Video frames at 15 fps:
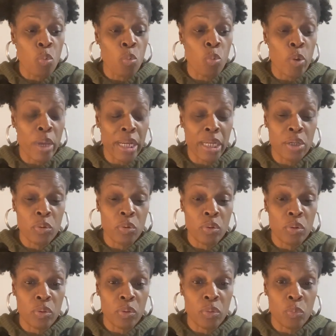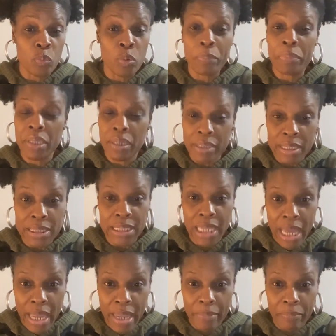when would be a good
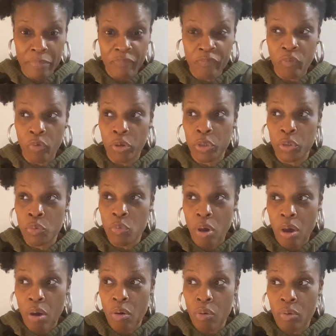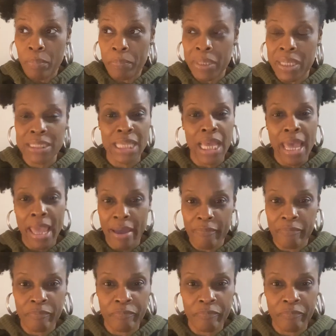time for you all because I have